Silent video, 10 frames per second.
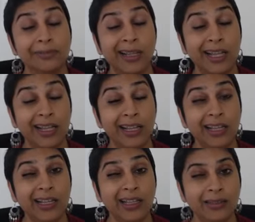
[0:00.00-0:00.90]

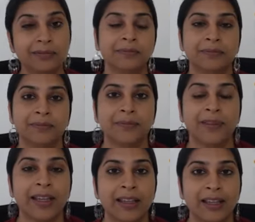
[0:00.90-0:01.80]

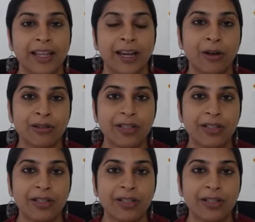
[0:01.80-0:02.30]
it looks